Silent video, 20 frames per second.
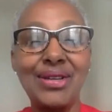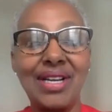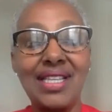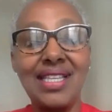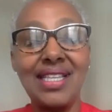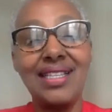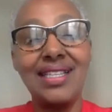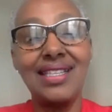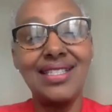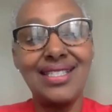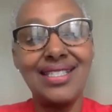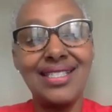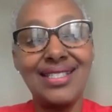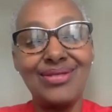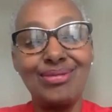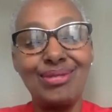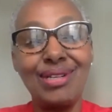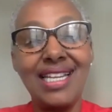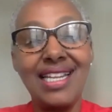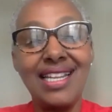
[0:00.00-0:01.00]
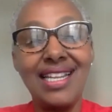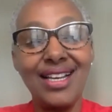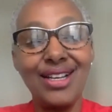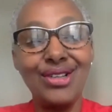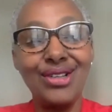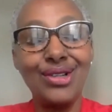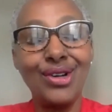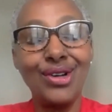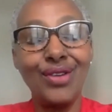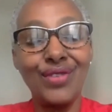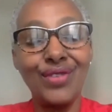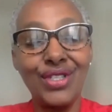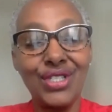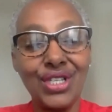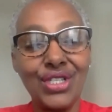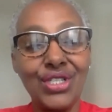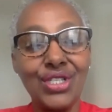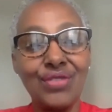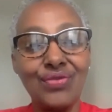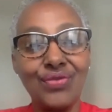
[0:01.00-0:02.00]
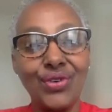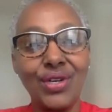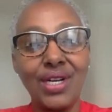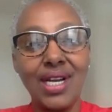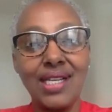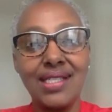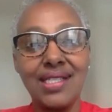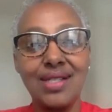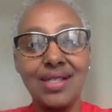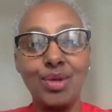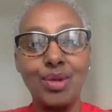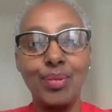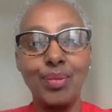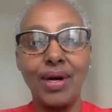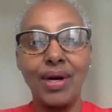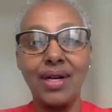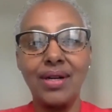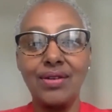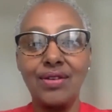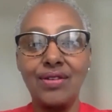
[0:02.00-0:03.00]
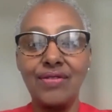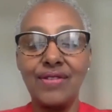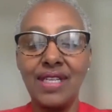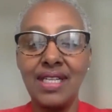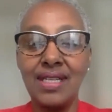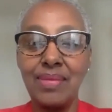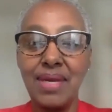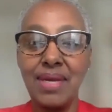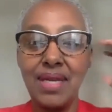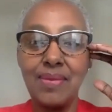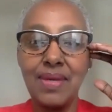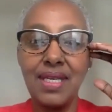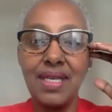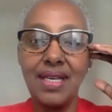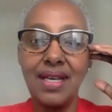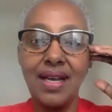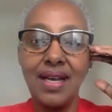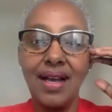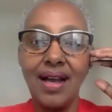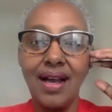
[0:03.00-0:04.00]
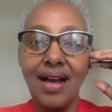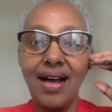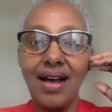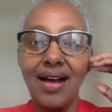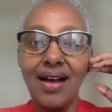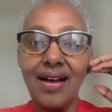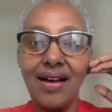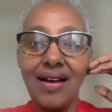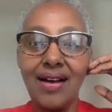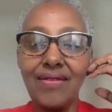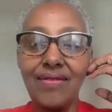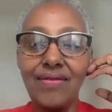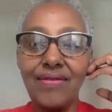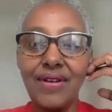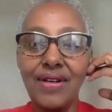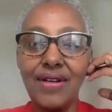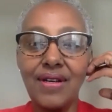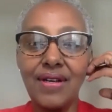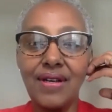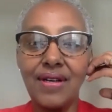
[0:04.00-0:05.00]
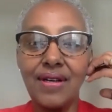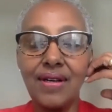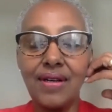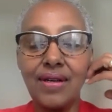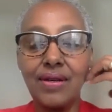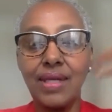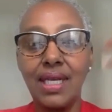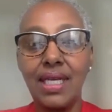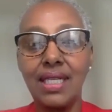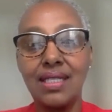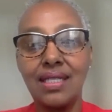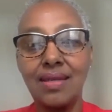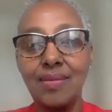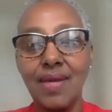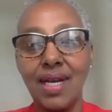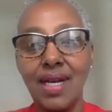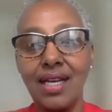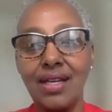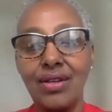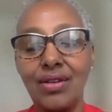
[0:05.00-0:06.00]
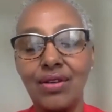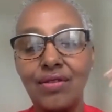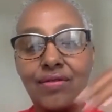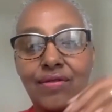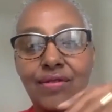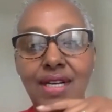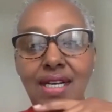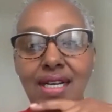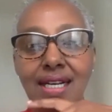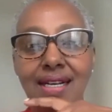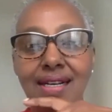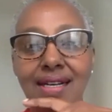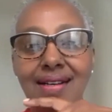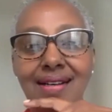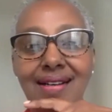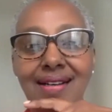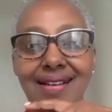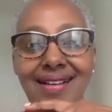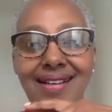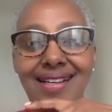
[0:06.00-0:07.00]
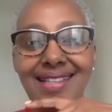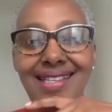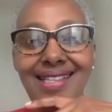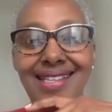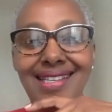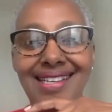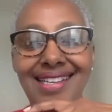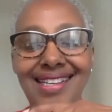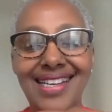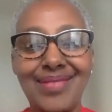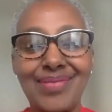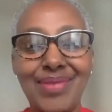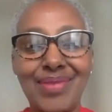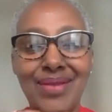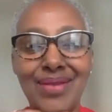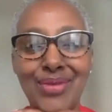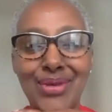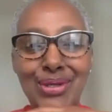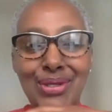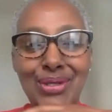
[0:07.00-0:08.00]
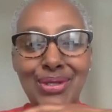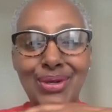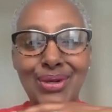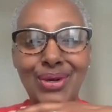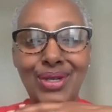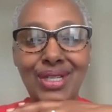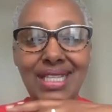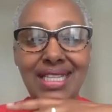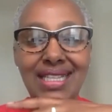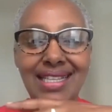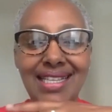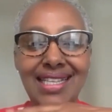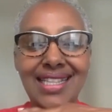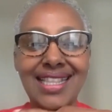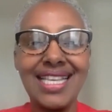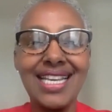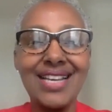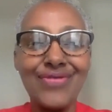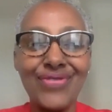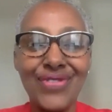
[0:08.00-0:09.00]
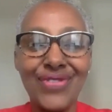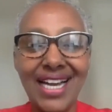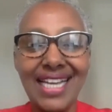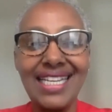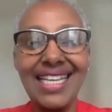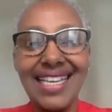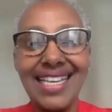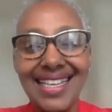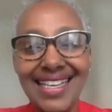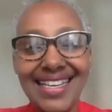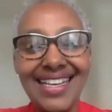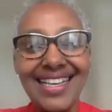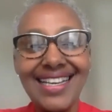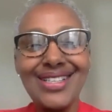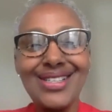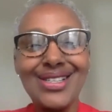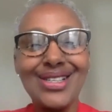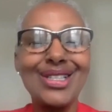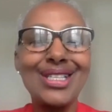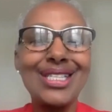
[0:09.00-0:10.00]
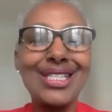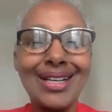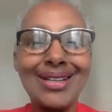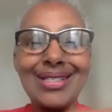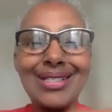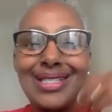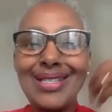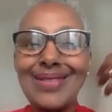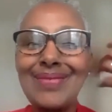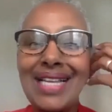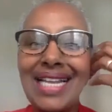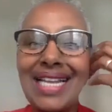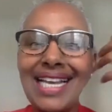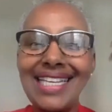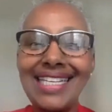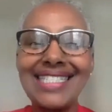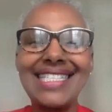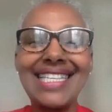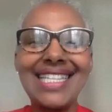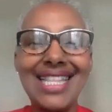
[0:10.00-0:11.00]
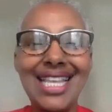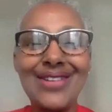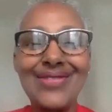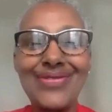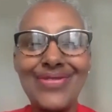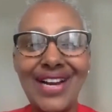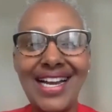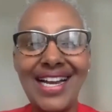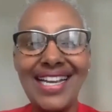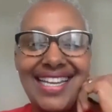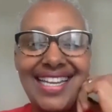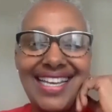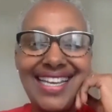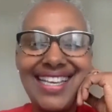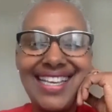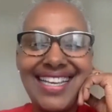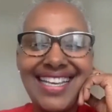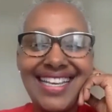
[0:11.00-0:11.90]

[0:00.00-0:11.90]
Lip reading: I think this is really a good conversation for us to be part of, and maybe have create some kind of, I think at IBM we used to call it Think Friday. So this sounds to me like it's a Think Friday.